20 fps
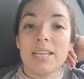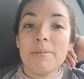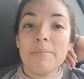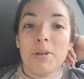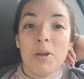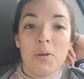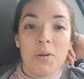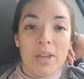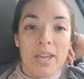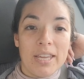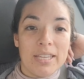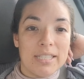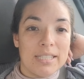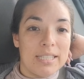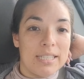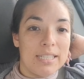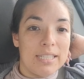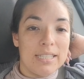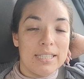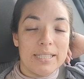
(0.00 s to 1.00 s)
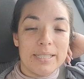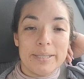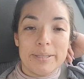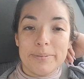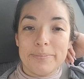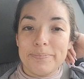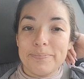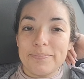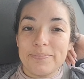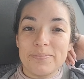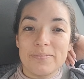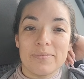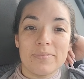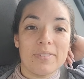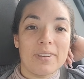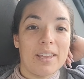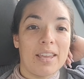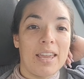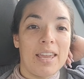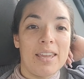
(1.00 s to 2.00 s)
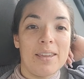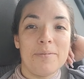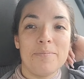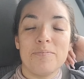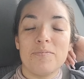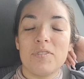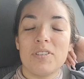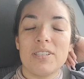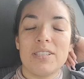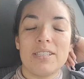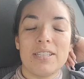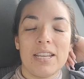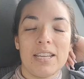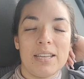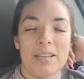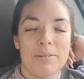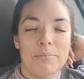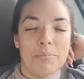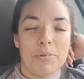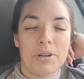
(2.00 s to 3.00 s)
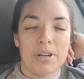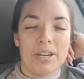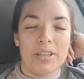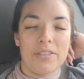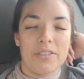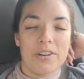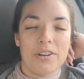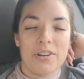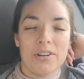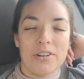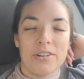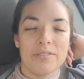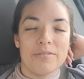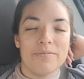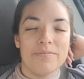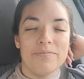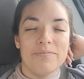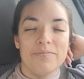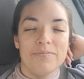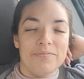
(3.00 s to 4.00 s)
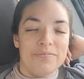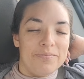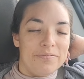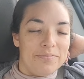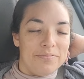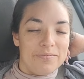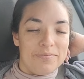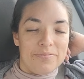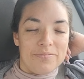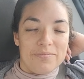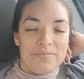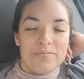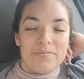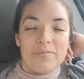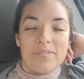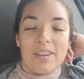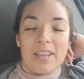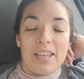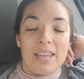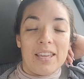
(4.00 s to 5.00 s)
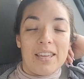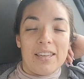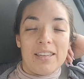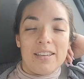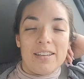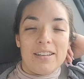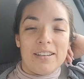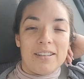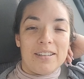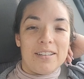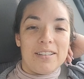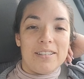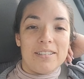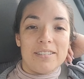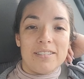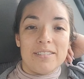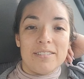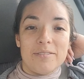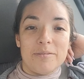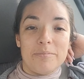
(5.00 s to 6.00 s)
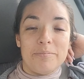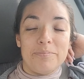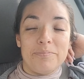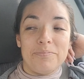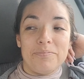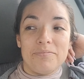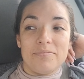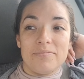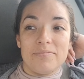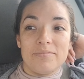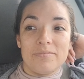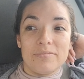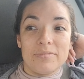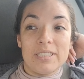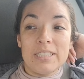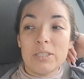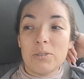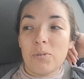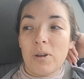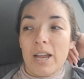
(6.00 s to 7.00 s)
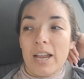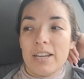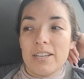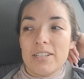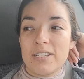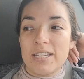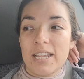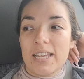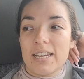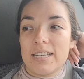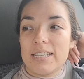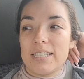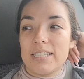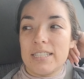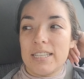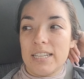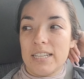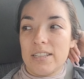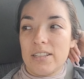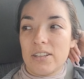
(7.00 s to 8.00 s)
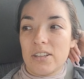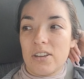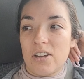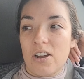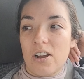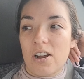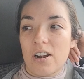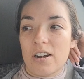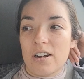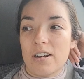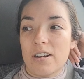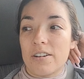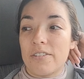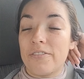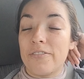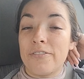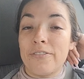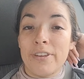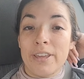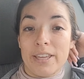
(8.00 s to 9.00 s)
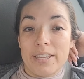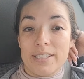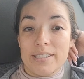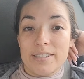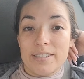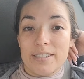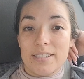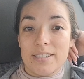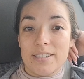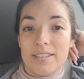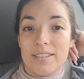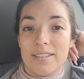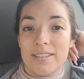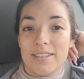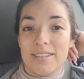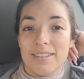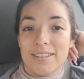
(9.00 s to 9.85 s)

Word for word: it's gonna be okay, sis. Okay, just take a breather. And uh, this is why I just had to sit in the car, vent,